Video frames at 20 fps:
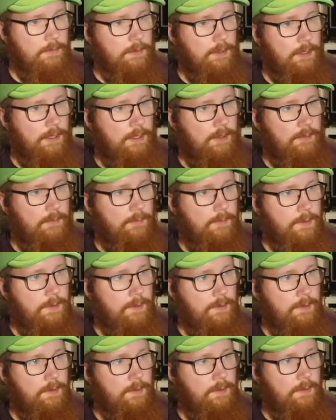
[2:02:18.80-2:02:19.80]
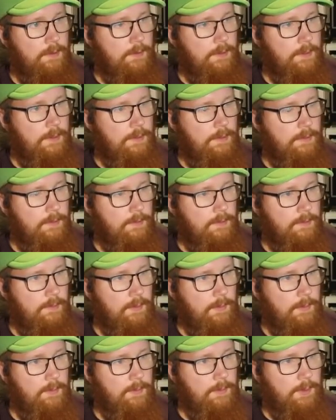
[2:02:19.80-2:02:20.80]
like it's the, the the,
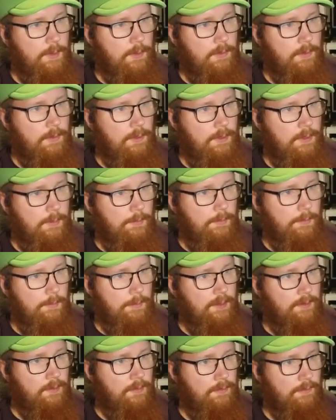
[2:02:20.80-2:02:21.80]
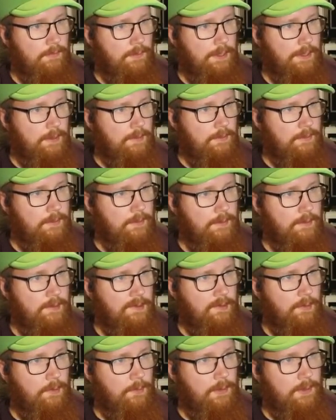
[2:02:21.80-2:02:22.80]
stream has been going by so fast. It's
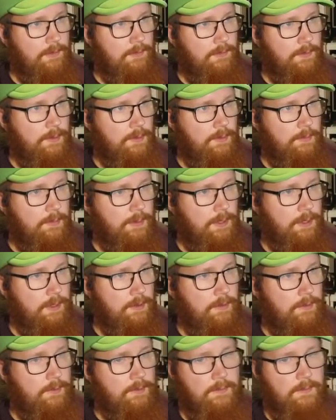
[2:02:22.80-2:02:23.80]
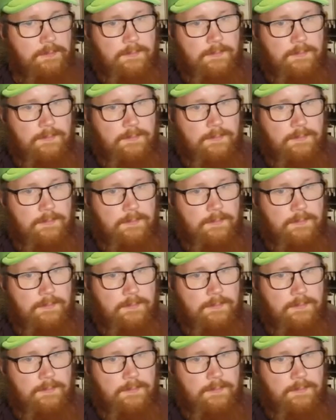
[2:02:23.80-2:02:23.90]
so much fun to play this.